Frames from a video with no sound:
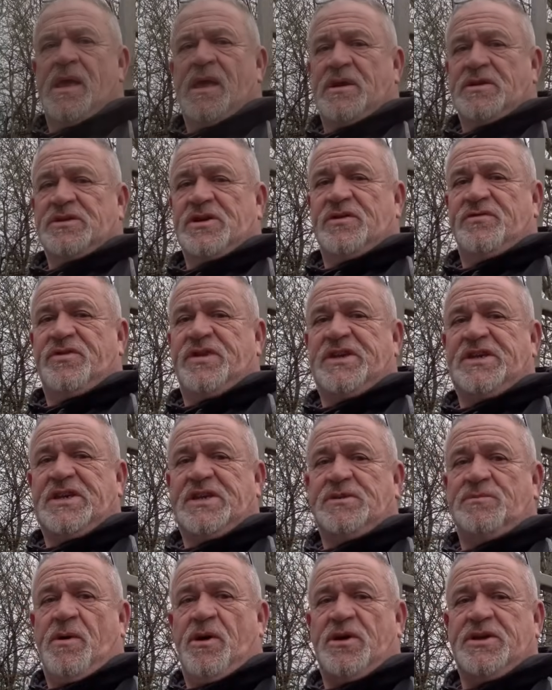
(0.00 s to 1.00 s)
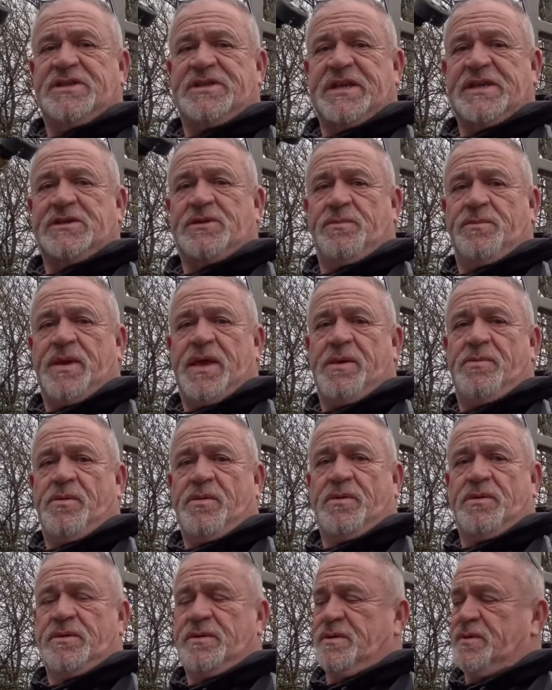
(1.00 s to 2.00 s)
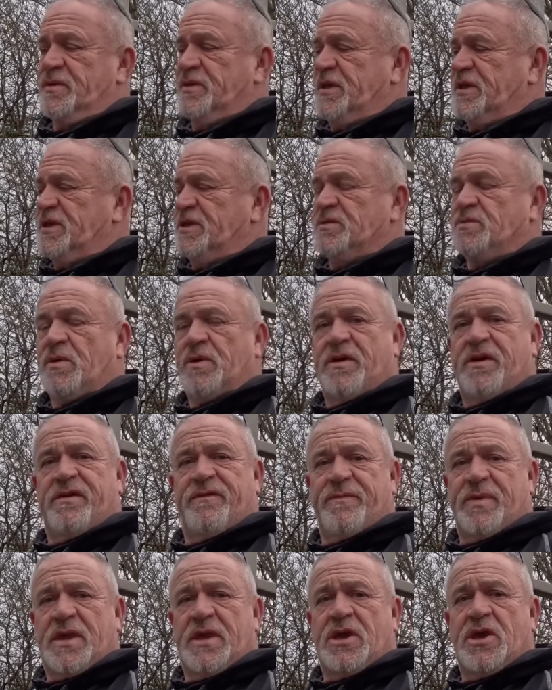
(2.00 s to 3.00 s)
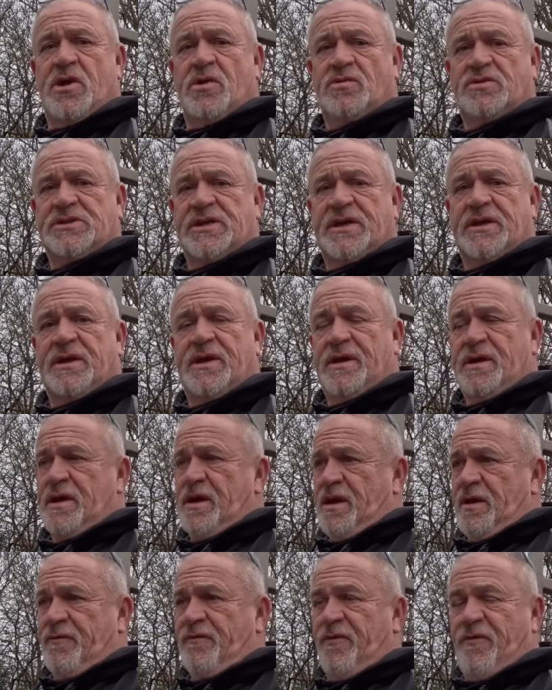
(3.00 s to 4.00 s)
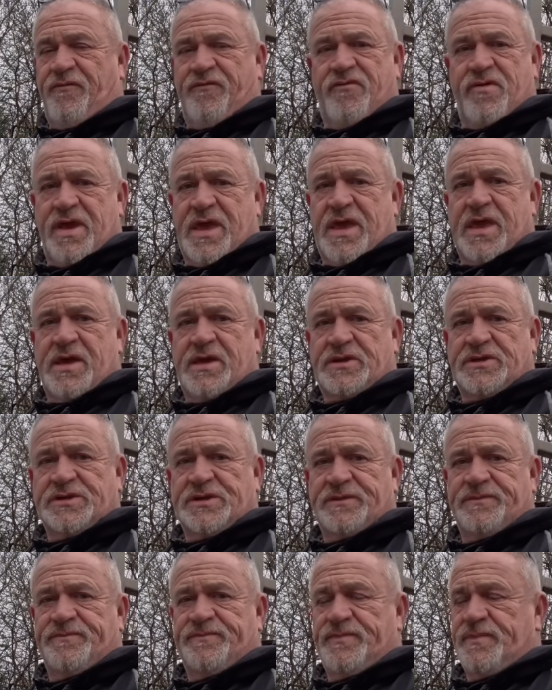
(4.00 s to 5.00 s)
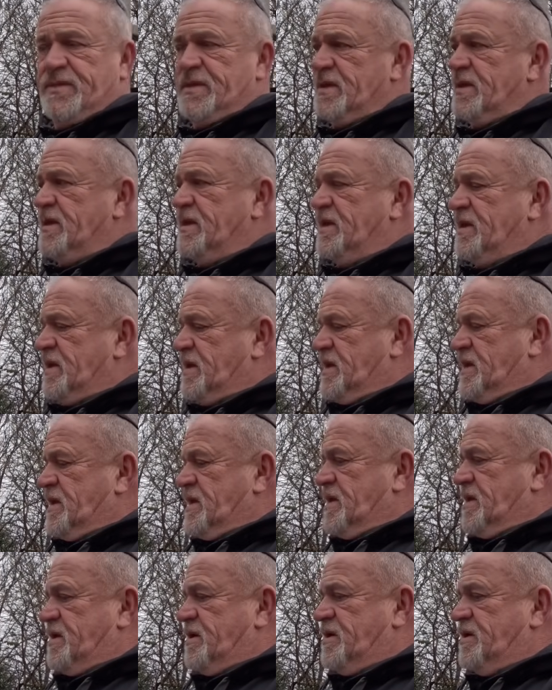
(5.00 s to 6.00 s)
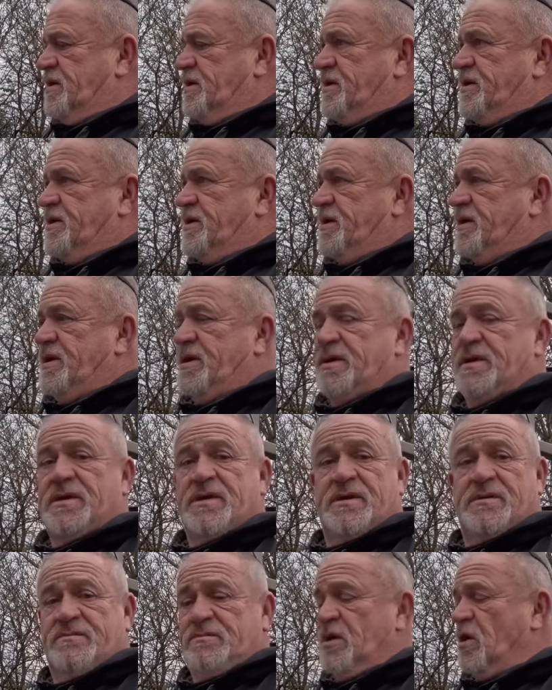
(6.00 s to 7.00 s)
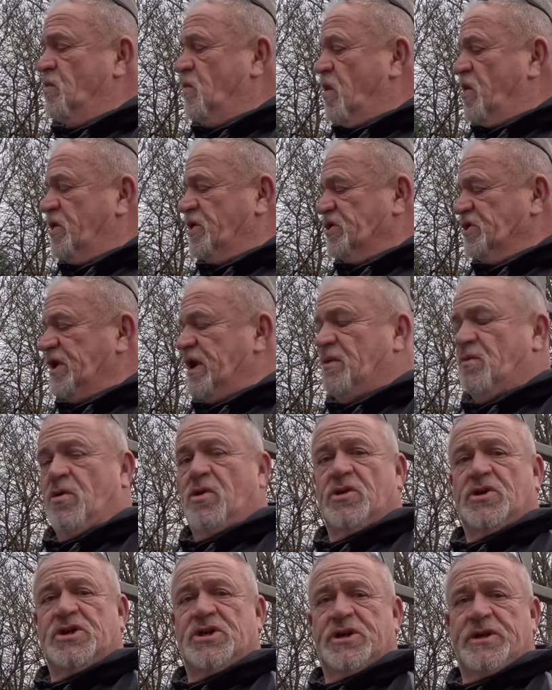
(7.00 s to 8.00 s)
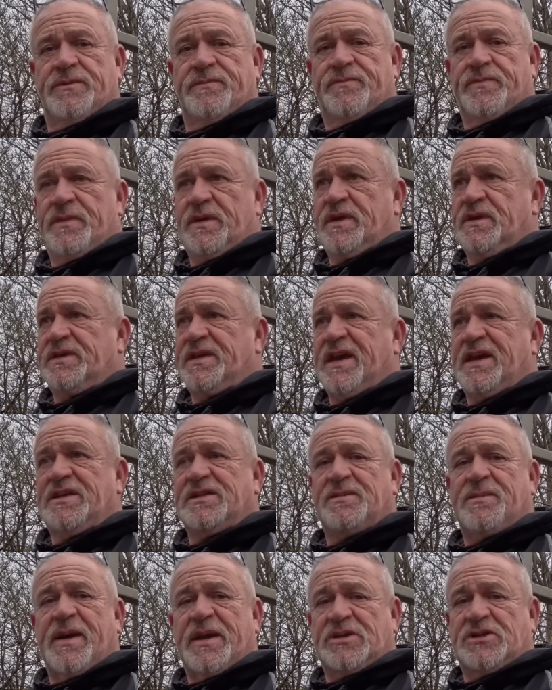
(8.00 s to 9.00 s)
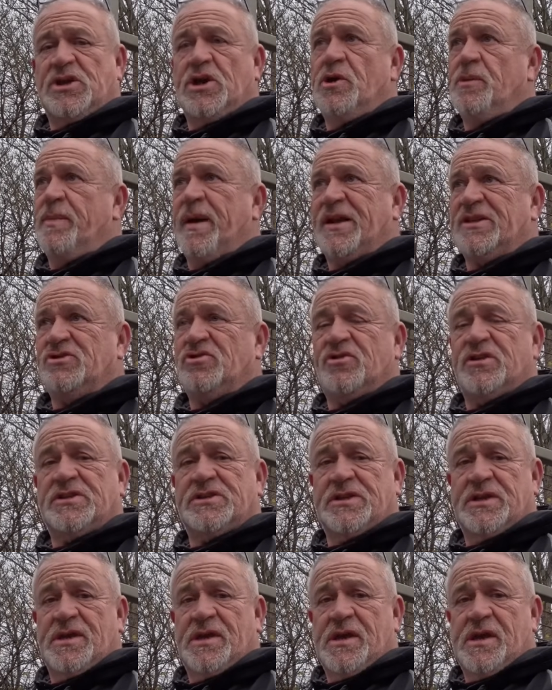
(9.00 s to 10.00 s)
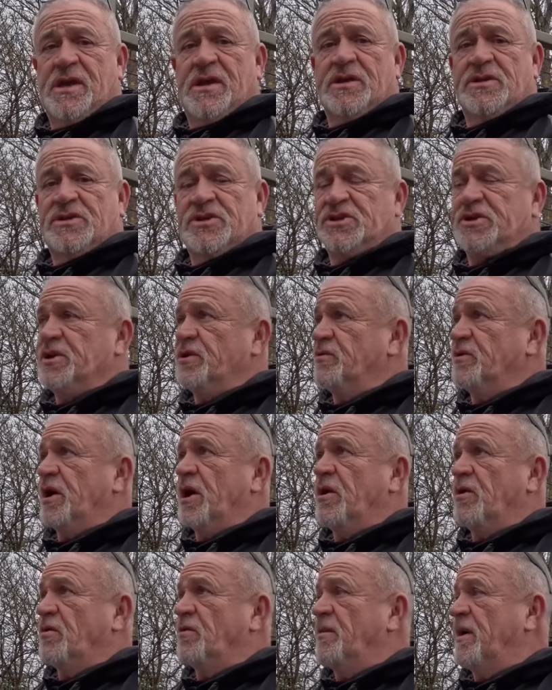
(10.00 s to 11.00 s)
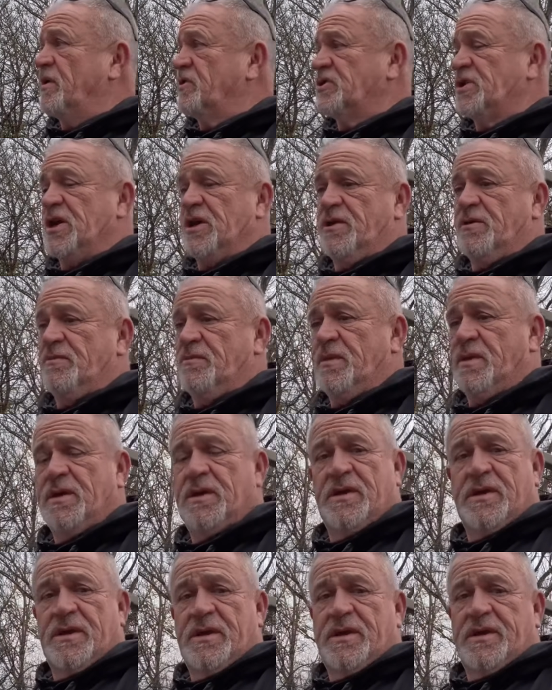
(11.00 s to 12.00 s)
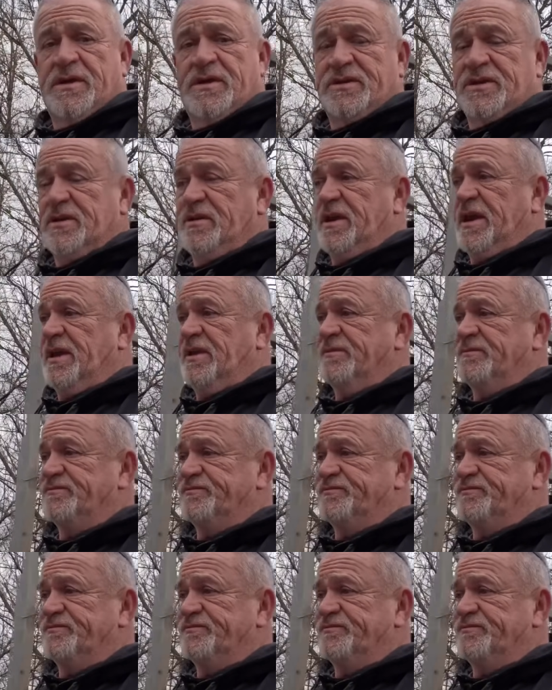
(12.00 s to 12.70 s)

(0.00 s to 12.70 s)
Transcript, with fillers: So this is my setup, people. This is what I've been using for 3 years. A Works Jet Wash. It takes about 2 batteries to do the whole motorhome. So yeah,